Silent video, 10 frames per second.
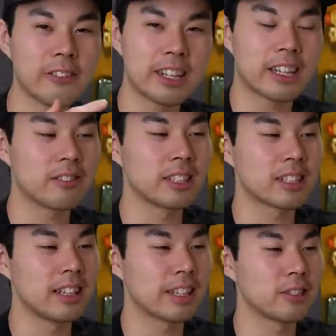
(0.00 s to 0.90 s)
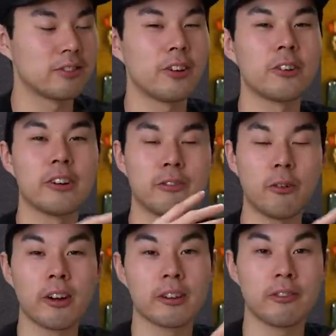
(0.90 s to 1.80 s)
I'm gonna give this collection photo a
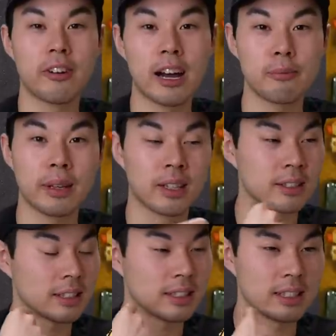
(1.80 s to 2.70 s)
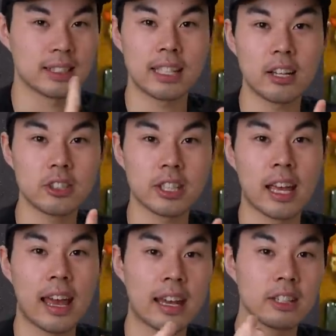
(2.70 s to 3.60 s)
four out of five because it's nostalgic
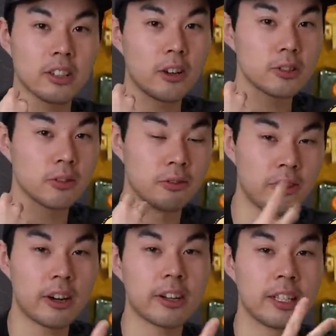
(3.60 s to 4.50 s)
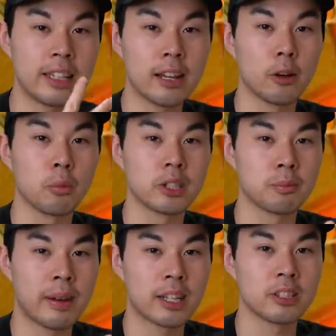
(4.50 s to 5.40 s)
and it's also very yellow,
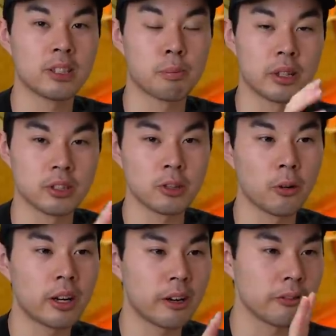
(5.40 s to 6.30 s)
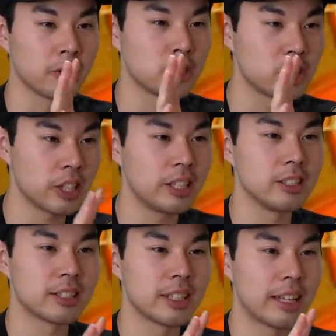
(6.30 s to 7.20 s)
which matches the persona of your
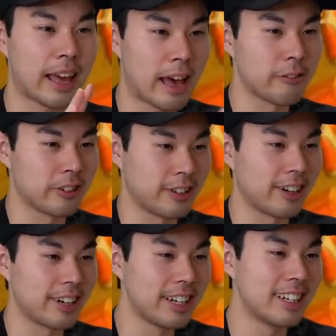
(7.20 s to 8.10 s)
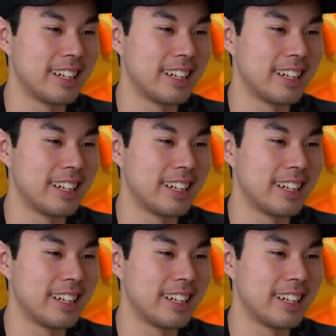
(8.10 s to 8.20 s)
cheese avatar.